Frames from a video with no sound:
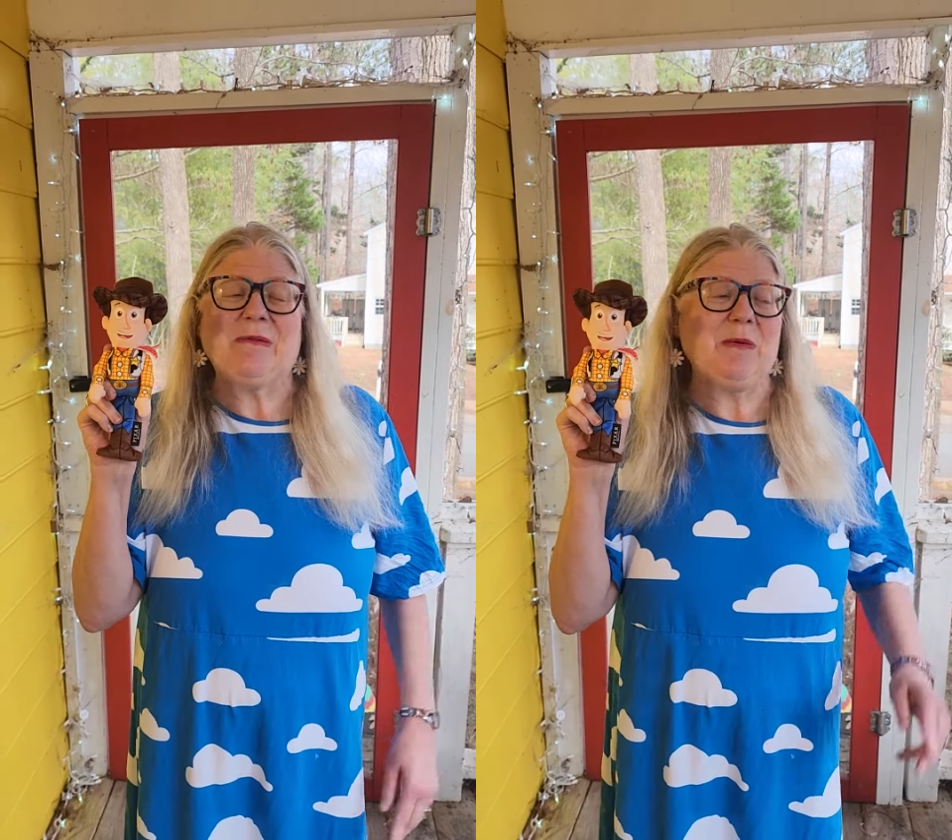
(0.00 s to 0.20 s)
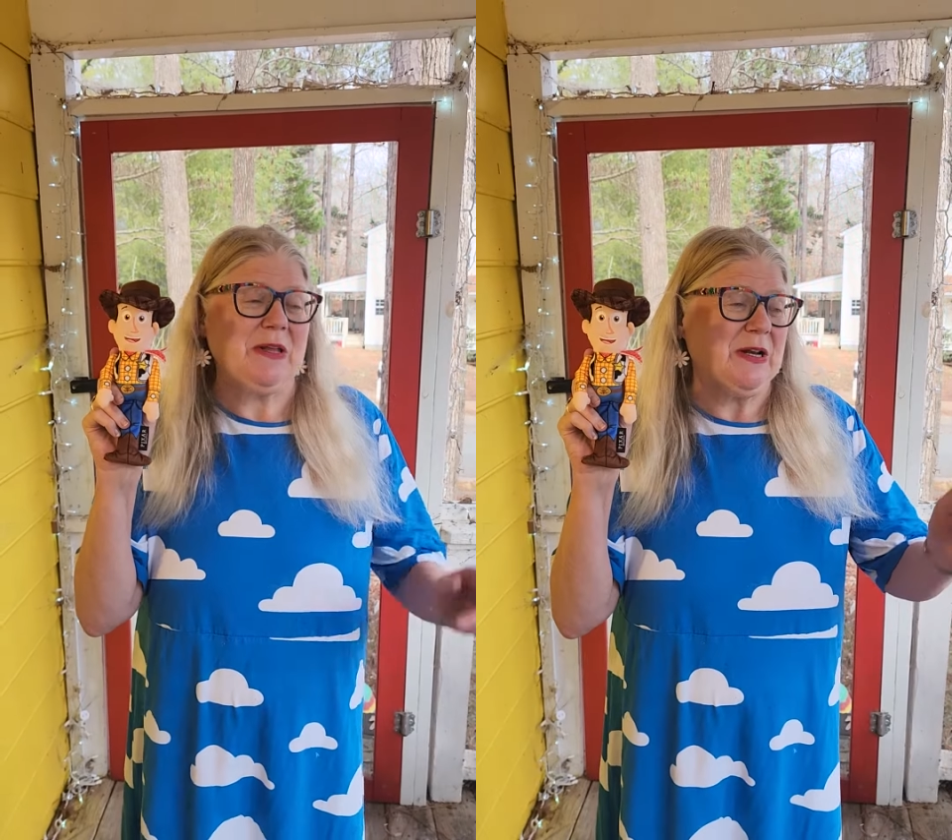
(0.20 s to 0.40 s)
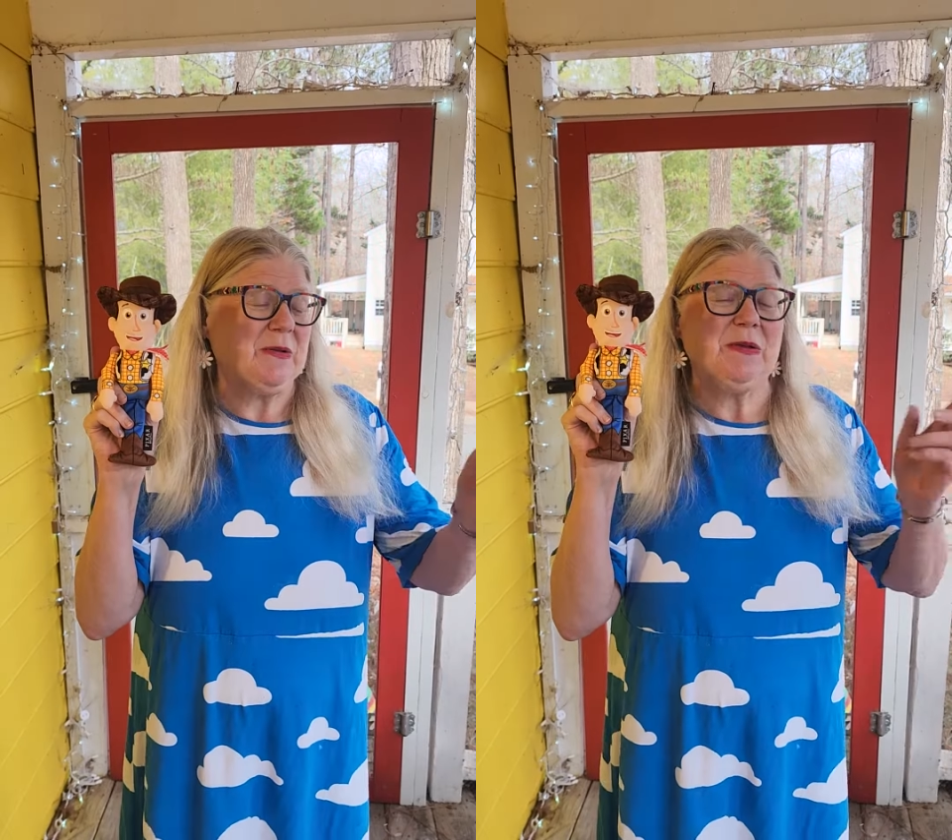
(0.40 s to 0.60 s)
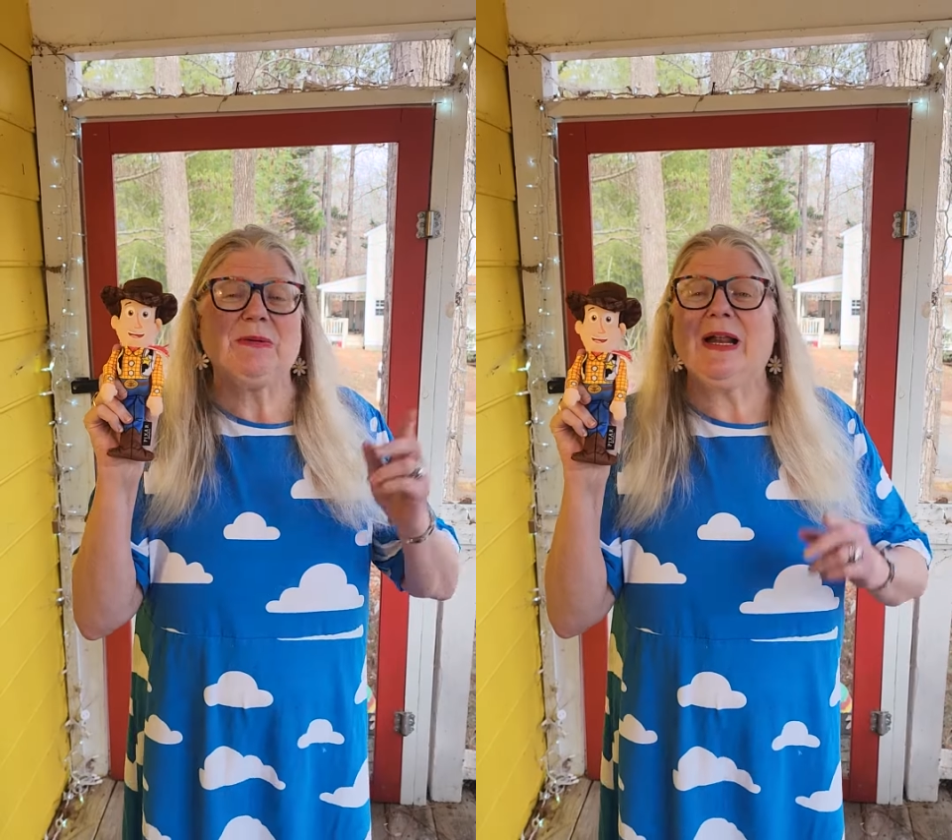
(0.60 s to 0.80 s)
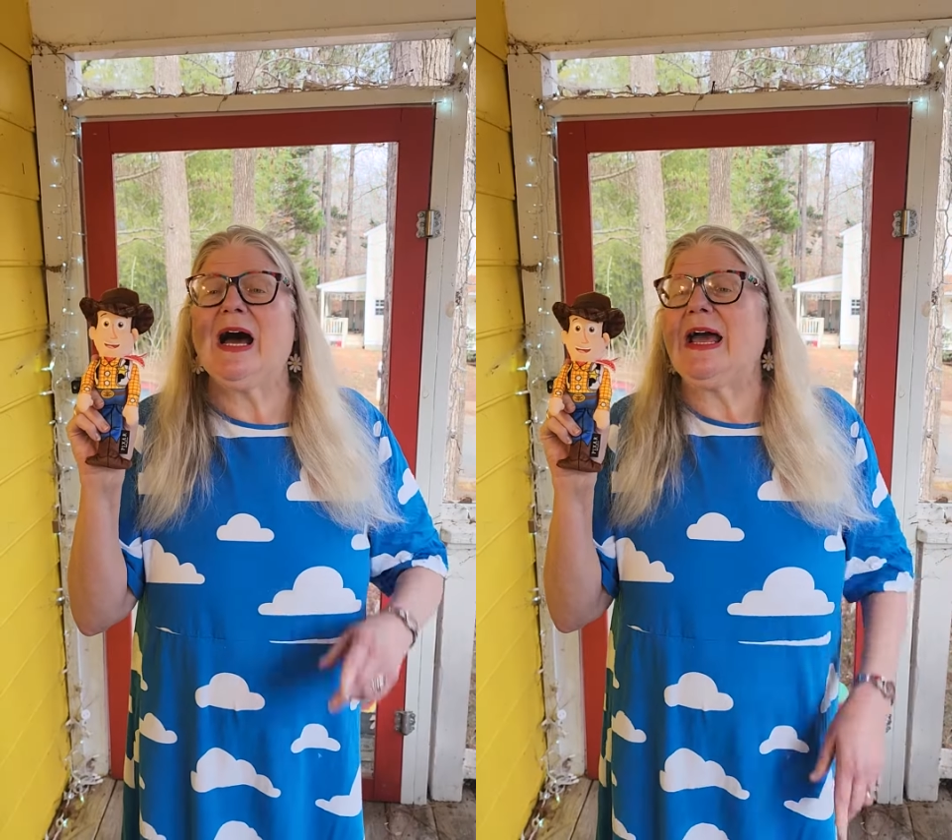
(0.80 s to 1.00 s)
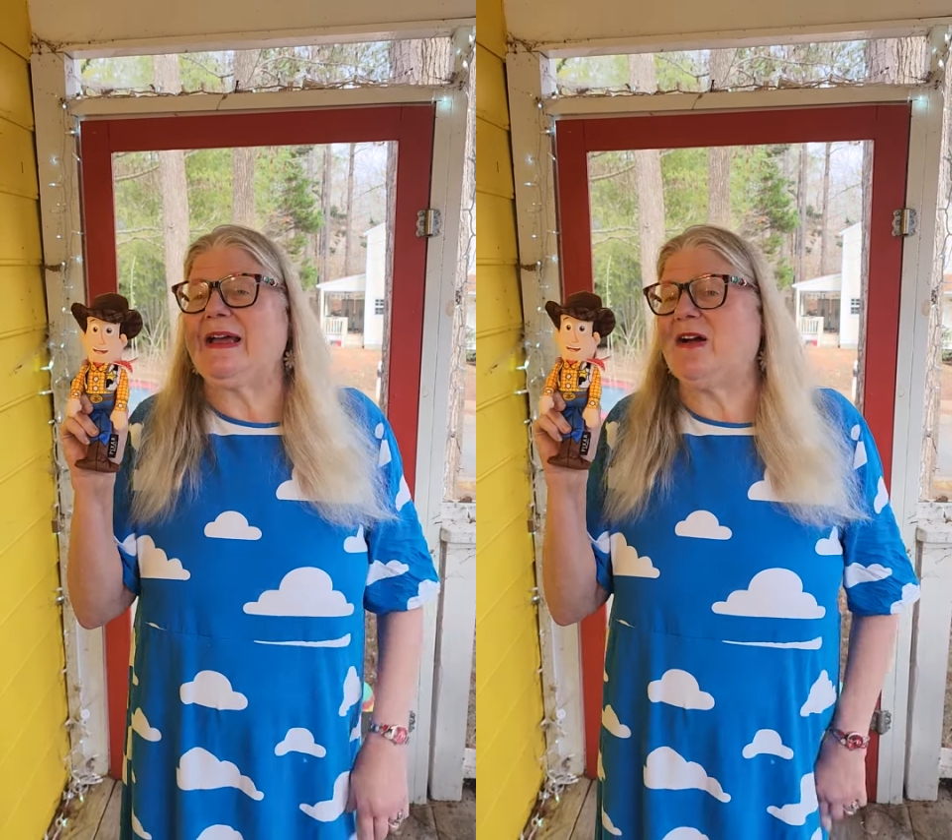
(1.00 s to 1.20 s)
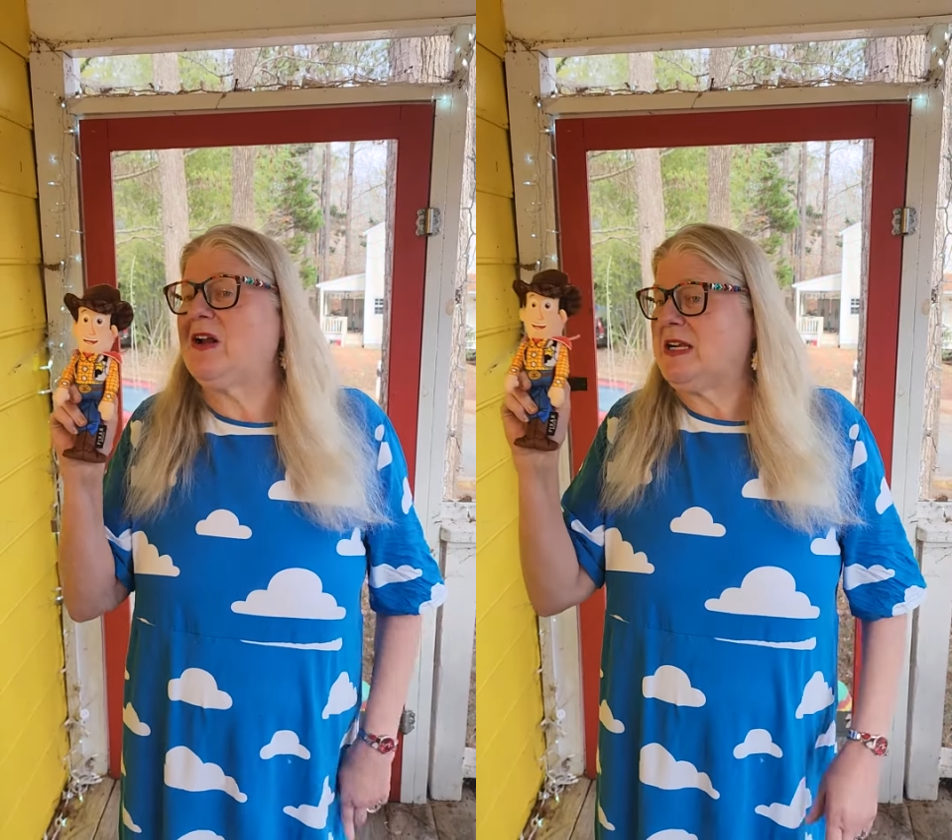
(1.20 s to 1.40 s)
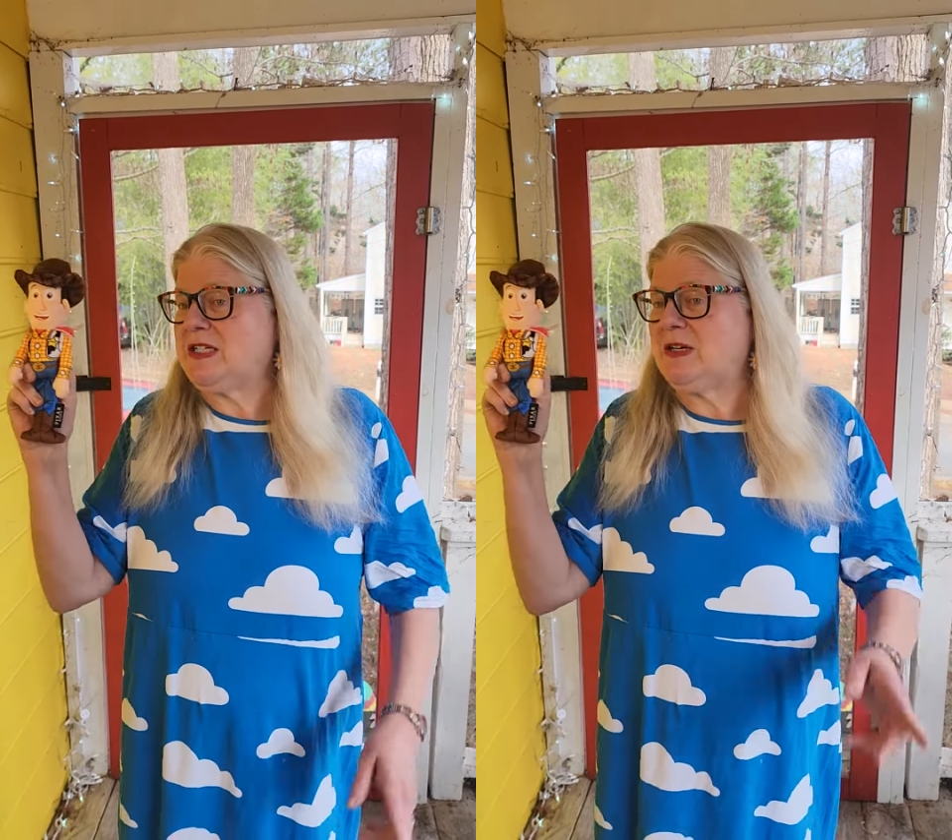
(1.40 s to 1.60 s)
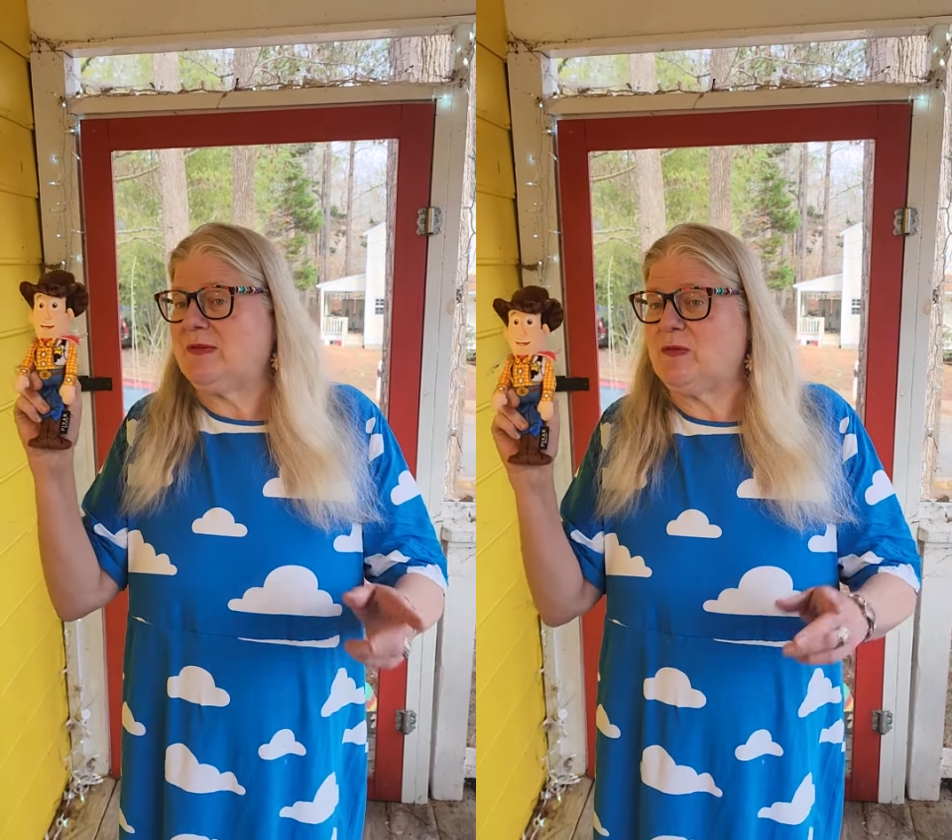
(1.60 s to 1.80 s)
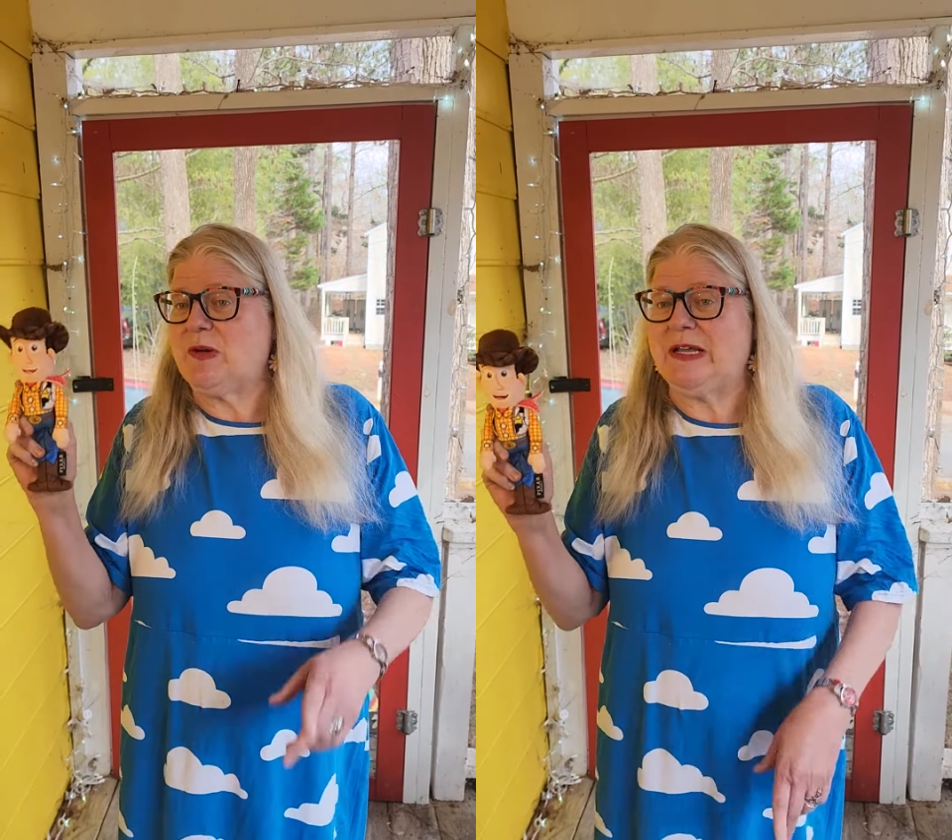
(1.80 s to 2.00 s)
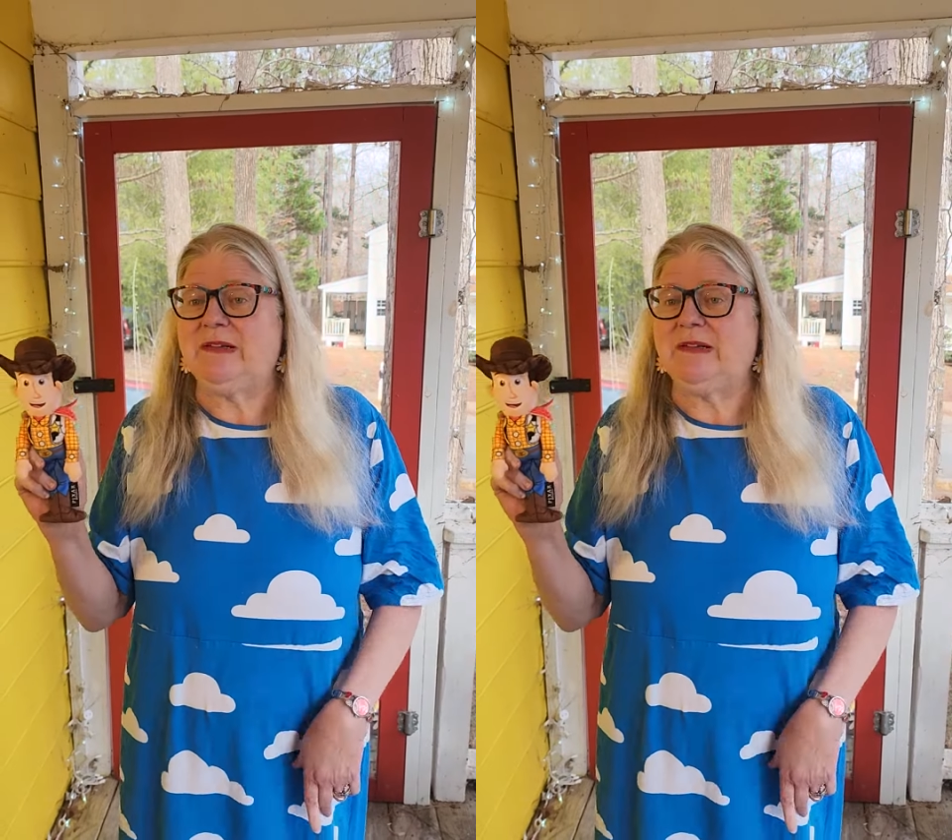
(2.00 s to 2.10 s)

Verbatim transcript: Well, you know, you and I are not Sheriff Woody.